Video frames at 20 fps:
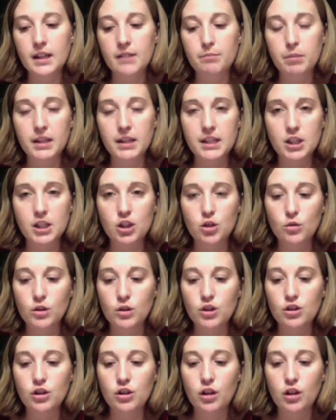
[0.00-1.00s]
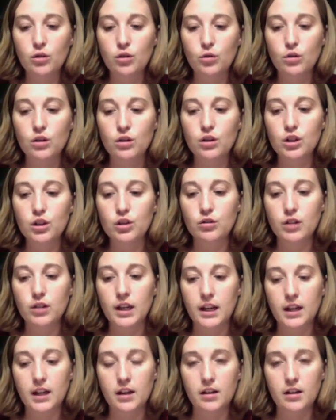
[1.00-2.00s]
place a $200 order, you'll
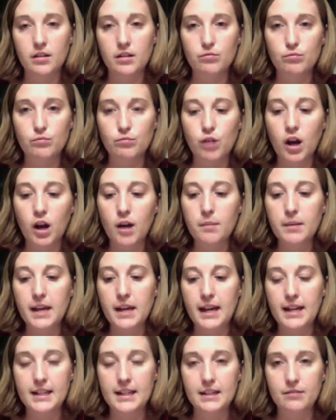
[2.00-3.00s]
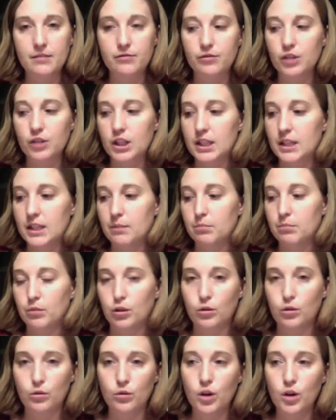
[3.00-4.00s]
get a rub and a free deep
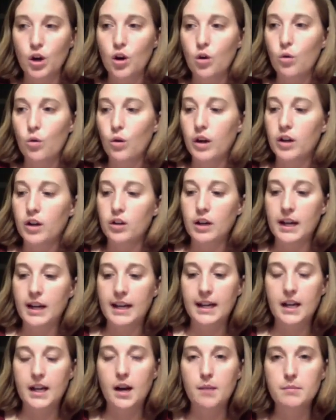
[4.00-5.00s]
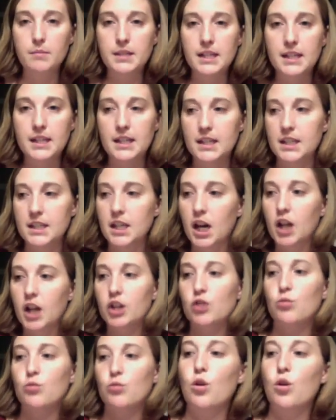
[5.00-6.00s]
blue oil, and it comes in the Touch
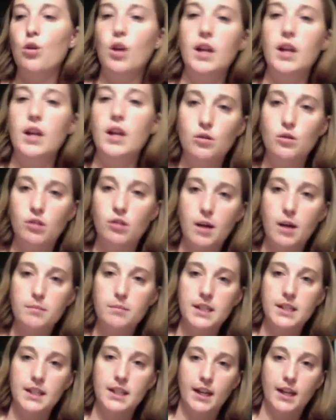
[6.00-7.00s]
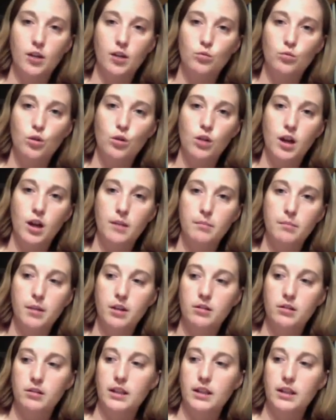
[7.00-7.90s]
roll-on. So it comes in like a roll-on bottle